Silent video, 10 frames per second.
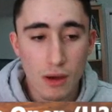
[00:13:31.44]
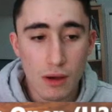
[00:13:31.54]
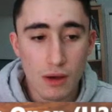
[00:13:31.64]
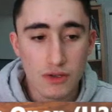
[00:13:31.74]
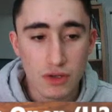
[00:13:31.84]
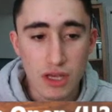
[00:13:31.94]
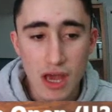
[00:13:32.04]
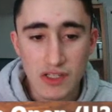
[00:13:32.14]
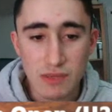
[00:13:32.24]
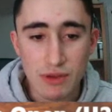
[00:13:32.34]
So he had
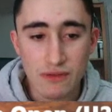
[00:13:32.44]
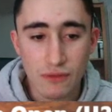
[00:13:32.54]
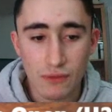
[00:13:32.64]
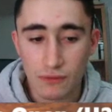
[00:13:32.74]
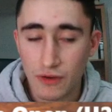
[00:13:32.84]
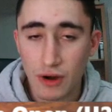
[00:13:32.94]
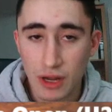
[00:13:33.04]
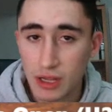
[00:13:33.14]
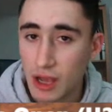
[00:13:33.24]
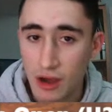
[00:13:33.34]
to be very
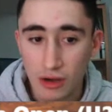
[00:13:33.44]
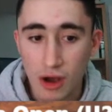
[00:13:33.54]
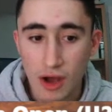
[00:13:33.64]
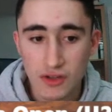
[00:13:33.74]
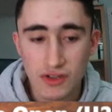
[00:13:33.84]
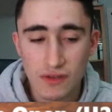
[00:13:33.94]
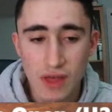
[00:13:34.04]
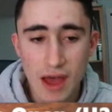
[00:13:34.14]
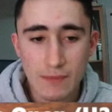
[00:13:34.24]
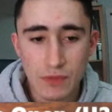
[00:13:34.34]
kind of cautious of
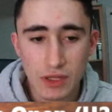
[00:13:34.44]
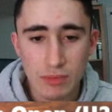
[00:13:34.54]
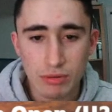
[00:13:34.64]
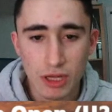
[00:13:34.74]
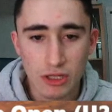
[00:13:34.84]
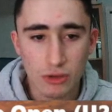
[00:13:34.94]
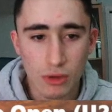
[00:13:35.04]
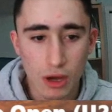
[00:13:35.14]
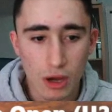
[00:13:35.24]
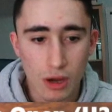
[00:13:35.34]
that. He played
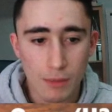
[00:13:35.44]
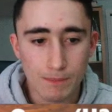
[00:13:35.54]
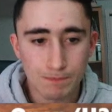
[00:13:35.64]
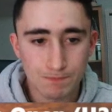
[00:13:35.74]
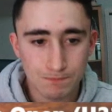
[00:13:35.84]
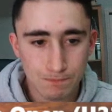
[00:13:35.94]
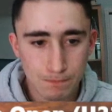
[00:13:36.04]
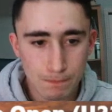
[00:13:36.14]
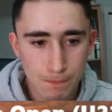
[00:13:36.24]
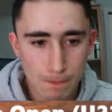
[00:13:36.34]

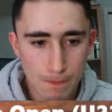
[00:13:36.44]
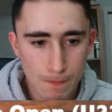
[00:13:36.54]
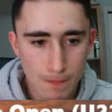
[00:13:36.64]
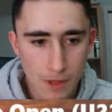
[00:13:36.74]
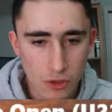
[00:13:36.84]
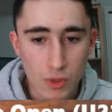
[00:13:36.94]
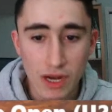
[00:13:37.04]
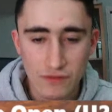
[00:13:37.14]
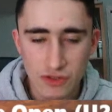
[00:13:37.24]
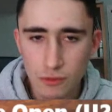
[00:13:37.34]
queen
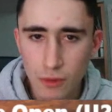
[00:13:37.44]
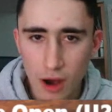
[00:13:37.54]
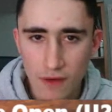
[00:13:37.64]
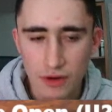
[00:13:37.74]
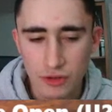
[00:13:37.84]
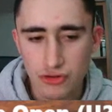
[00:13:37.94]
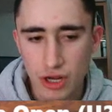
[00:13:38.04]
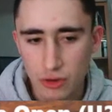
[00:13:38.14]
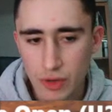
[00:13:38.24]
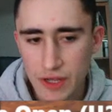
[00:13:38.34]
f2, offering the trade of
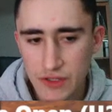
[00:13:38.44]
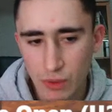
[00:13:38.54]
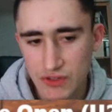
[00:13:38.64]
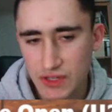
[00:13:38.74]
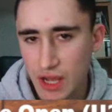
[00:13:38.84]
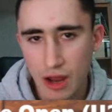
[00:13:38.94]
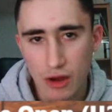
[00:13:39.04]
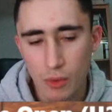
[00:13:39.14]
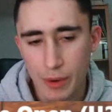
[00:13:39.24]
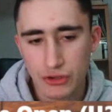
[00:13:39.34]
queens. Once again, I don't
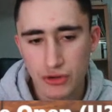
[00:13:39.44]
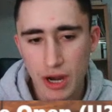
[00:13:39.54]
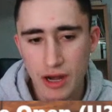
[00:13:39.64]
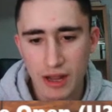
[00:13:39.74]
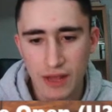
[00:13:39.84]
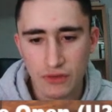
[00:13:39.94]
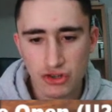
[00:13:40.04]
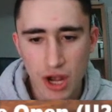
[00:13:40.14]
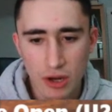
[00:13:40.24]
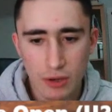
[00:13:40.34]
want to trade. I give a
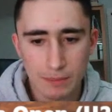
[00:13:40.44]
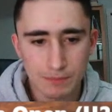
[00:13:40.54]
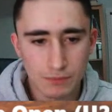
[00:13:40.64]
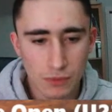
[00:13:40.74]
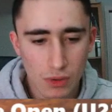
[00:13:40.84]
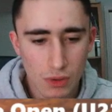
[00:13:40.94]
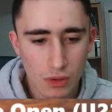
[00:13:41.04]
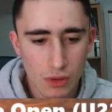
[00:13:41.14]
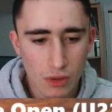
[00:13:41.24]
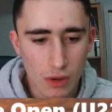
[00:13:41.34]
check.
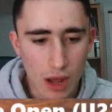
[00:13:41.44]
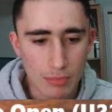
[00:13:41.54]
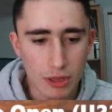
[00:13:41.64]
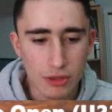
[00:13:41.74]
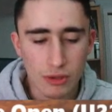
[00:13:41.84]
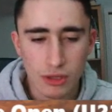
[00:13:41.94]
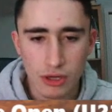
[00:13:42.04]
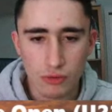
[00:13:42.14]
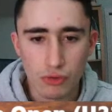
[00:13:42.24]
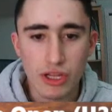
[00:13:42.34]
I play here
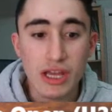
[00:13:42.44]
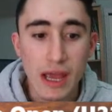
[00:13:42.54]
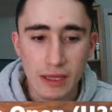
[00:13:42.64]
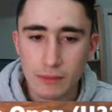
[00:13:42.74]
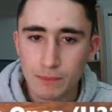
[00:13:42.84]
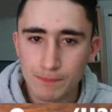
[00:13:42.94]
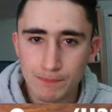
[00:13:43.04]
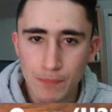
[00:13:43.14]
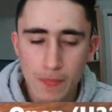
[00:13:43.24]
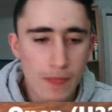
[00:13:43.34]
rook e8
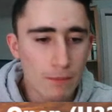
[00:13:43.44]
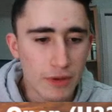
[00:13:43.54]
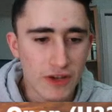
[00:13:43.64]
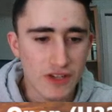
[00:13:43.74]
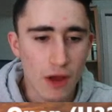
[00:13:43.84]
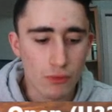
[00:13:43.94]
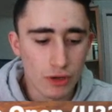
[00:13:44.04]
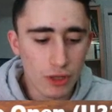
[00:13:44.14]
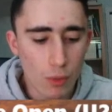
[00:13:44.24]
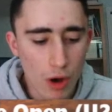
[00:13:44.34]
because I really
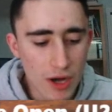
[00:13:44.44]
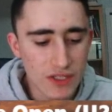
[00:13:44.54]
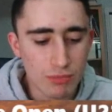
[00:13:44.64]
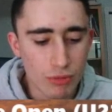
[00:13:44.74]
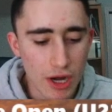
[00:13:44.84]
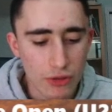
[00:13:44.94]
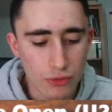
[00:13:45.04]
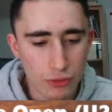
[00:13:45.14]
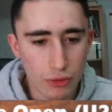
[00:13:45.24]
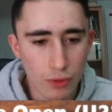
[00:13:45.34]
wanted to break
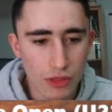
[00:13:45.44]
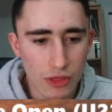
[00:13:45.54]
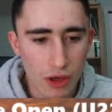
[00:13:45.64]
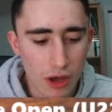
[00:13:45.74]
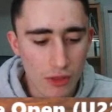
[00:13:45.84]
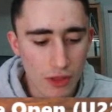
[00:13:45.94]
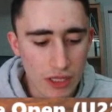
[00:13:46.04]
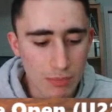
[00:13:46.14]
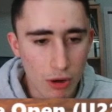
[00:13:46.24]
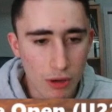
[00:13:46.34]
through with the
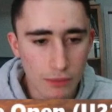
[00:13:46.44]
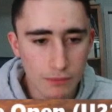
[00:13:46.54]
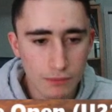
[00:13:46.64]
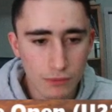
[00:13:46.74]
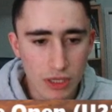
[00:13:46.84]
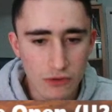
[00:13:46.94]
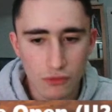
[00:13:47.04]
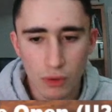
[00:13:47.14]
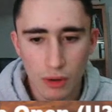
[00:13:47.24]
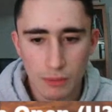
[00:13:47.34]
e-pawn, e4.